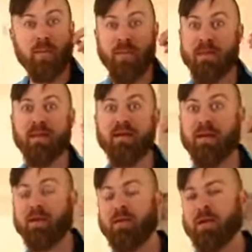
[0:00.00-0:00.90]
Maybe
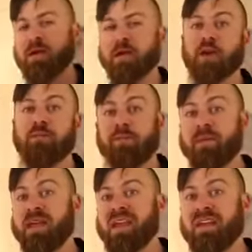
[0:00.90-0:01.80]
they're, for
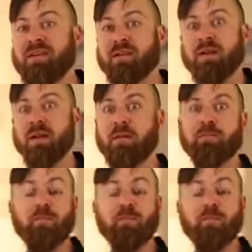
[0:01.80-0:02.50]
me, they're little